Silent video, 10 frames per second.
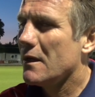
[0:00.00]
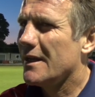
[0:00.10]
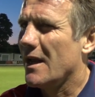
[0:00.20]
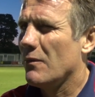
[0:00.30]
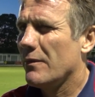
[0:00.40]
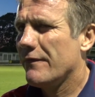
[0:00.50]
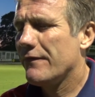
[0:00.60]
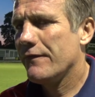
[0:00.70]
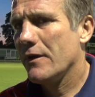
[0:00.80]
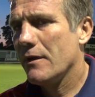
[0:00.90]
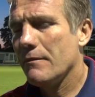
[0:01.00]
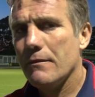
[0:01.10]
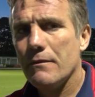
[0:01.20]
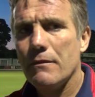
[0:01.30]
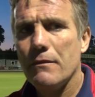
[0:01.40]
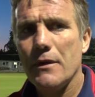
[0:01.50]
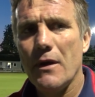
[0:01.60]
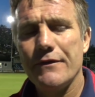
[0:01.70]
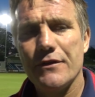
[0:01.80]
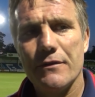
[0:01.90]
Yeah, we've
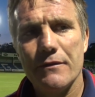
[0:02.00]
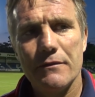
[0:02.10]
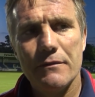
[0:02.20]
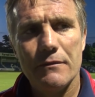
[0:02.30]
after the.